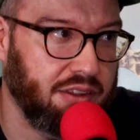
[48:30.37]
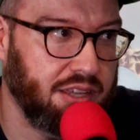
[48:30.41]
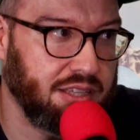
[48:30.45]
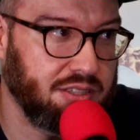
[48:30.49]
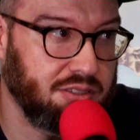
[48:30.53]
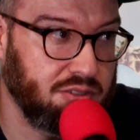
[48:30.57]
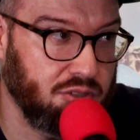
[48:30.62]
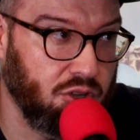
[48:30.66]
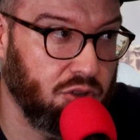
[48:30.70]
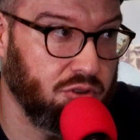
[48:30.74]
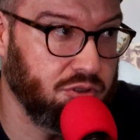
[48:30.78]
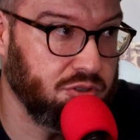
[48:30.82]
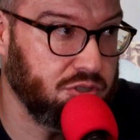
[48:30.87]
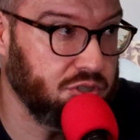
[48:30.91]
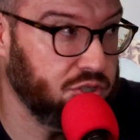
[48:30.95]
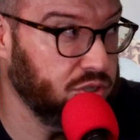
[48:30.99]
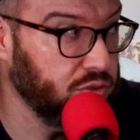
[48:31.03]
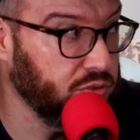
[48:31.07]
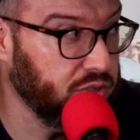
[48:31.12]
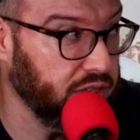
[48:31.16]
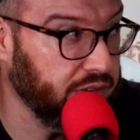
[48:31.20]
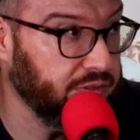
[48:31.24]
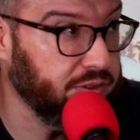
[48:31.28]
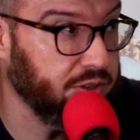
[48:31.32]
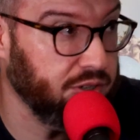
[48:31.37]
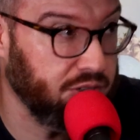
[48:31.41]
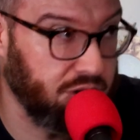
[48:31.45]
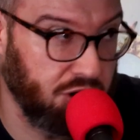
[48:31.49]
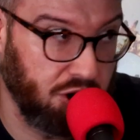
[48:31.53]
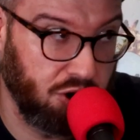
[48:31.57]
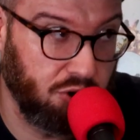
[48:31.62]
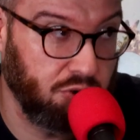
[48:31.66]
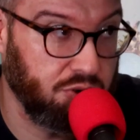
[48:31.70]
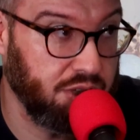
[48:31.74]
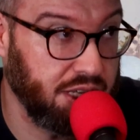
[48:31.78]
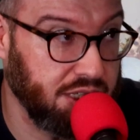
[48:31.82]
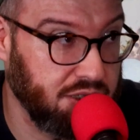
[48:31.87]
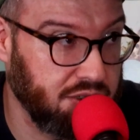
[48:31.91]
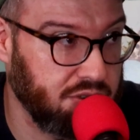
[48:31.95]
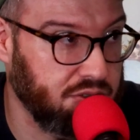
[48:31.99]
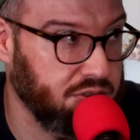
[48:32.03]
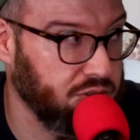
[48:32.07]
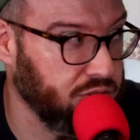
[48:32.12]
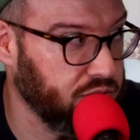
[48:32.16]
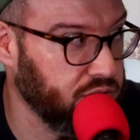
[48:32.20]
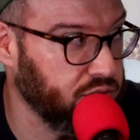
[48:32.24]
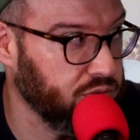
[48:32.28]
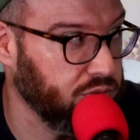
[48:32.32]
there's two different,
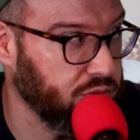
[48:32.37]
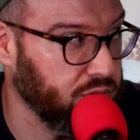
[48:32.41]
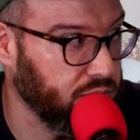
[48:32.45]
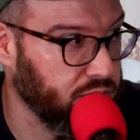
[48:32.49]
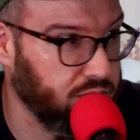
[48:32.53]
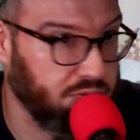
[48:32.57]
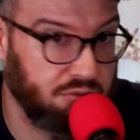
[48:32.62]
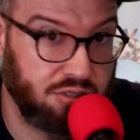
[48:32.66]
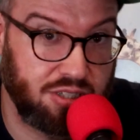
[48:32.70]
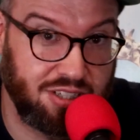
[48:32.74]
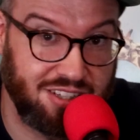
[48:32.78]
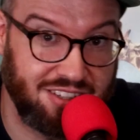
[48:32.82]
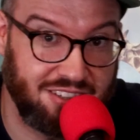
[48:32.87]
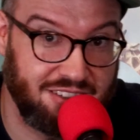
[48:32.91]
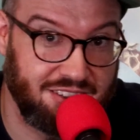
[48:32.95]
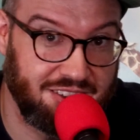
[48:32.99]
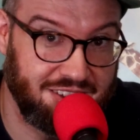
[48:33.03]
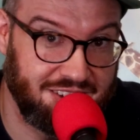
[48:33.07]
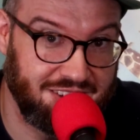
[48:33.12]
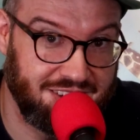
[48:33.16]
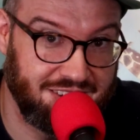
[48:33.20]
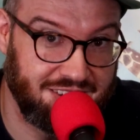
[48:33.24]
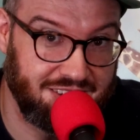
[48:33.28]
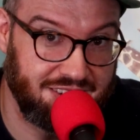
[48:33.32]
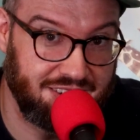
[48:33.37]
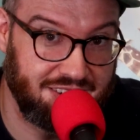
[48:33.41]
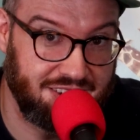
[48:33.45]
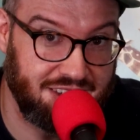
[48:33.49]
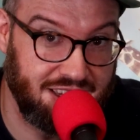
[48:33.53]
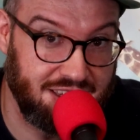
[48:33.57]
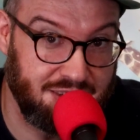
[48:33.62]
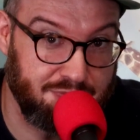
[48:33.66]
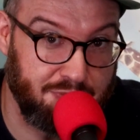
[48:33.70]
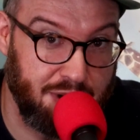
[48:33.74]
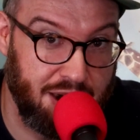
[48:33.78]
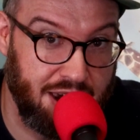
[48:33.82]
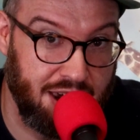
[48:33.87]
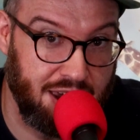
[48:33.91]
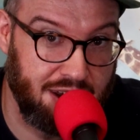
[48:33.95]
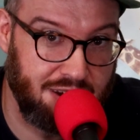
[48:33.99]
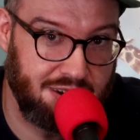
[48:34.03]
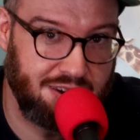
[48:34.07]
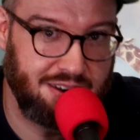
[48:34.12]
they're true. That's bad.